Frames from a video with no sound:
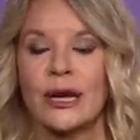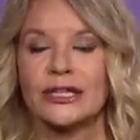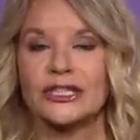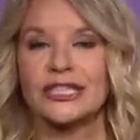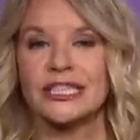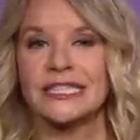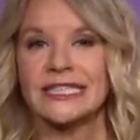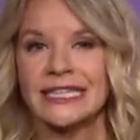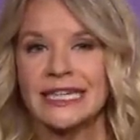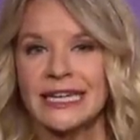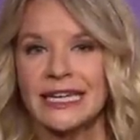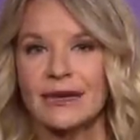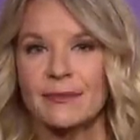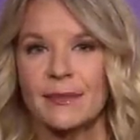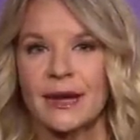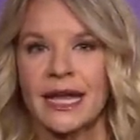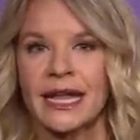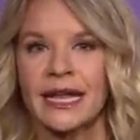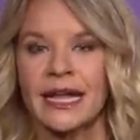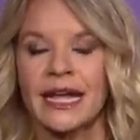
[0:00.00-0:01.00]
And she did
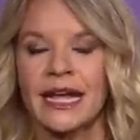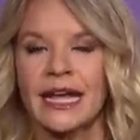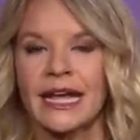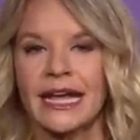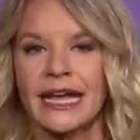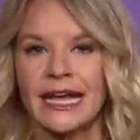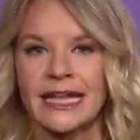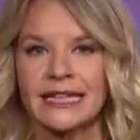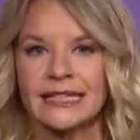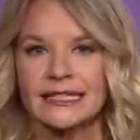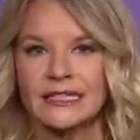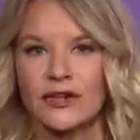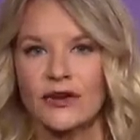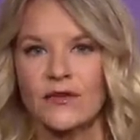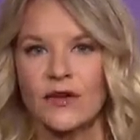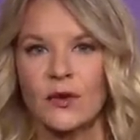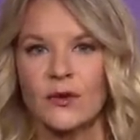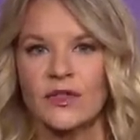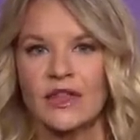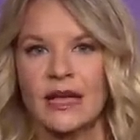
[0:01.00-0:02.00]
admit in this
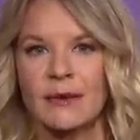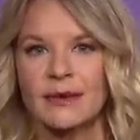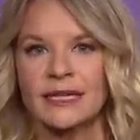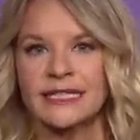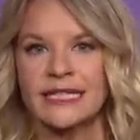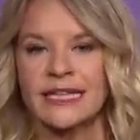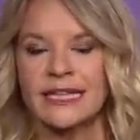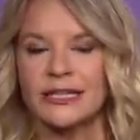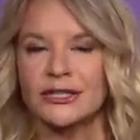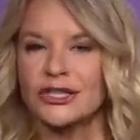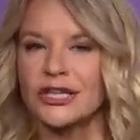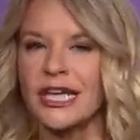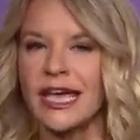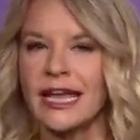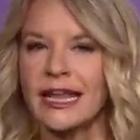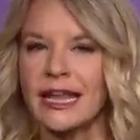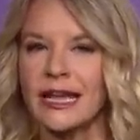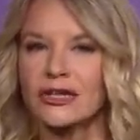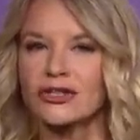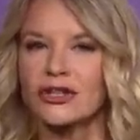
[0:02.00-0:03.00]
interview with ABC that she
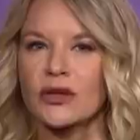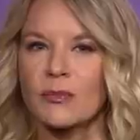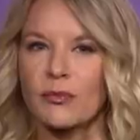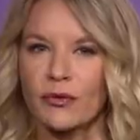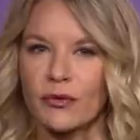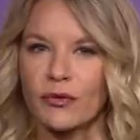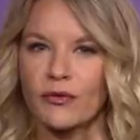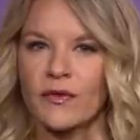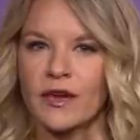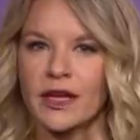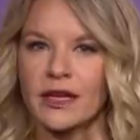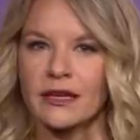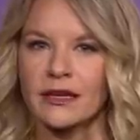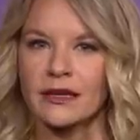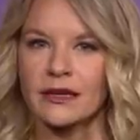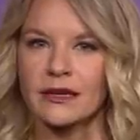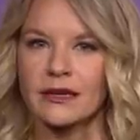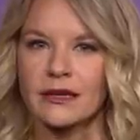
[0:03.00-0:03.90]
can't actually prove it.